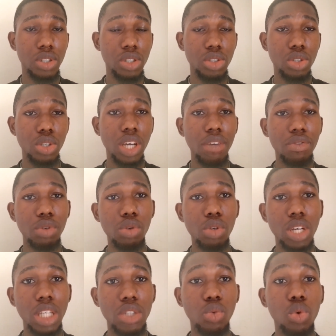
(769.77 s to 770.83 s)
So you have to
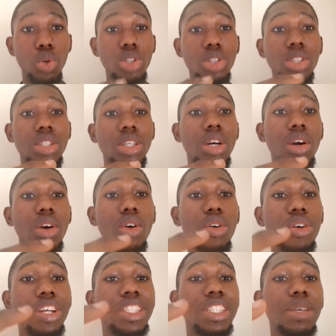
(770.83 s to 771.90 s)
look at what
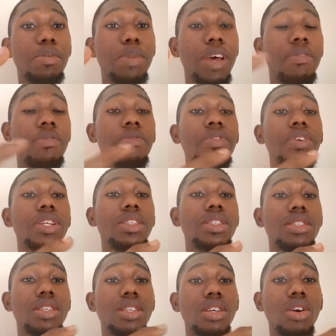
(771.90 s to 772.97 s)
currency pair
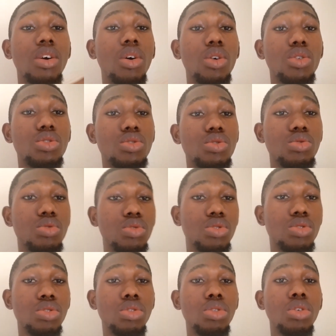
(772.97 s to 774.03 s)
fits or
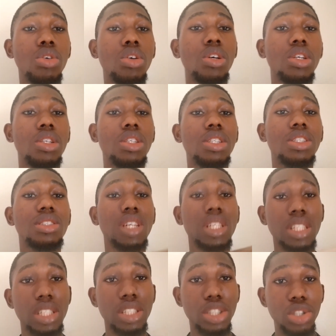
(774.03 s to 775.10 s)
suits the
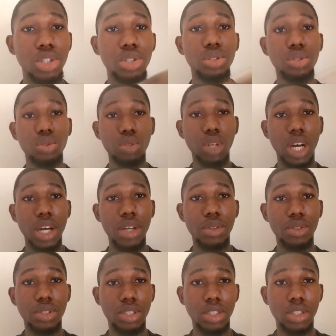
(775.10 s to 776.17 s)
strategy you are
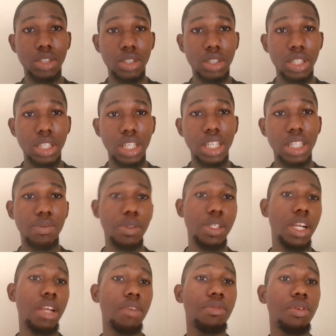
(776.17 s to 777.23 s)
using.
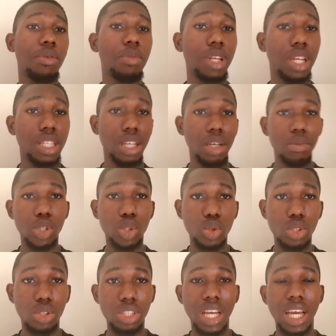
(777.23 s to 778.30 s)
Especially for me, that I'm a
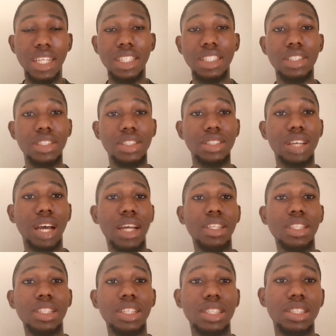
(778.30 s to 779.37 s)
swing trader, I
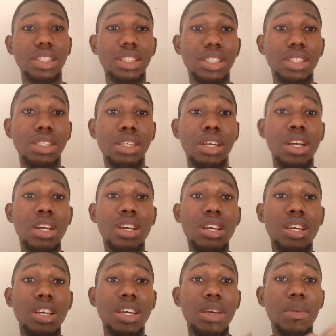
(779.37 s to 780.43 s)
need a
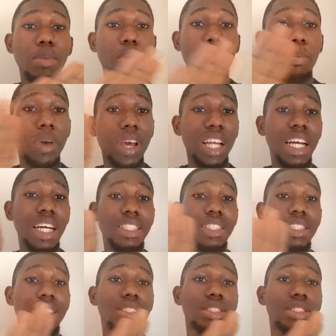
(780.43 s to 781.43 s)
pair that is